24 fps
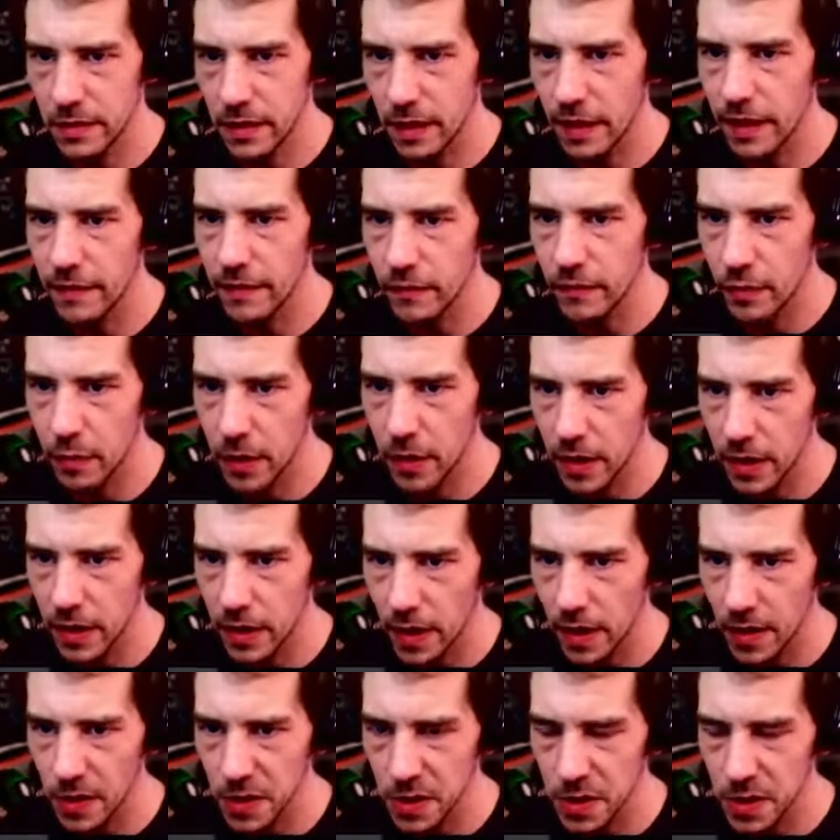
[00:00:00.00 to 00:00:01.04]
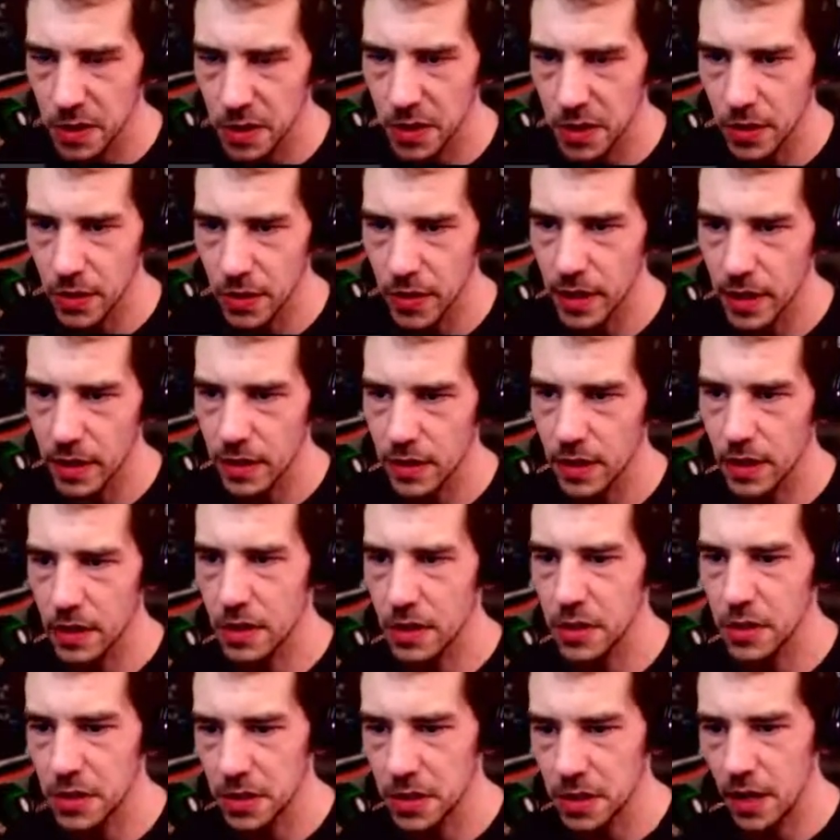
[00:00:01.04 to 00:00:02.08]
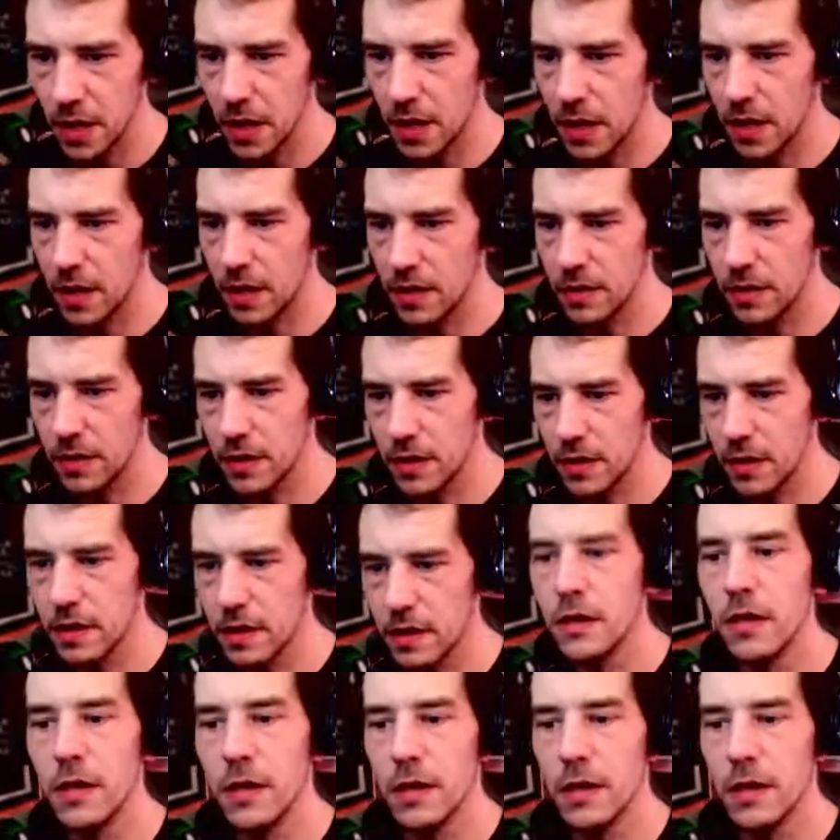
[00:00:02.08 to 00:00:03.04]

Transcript: everybody else is doing to understand the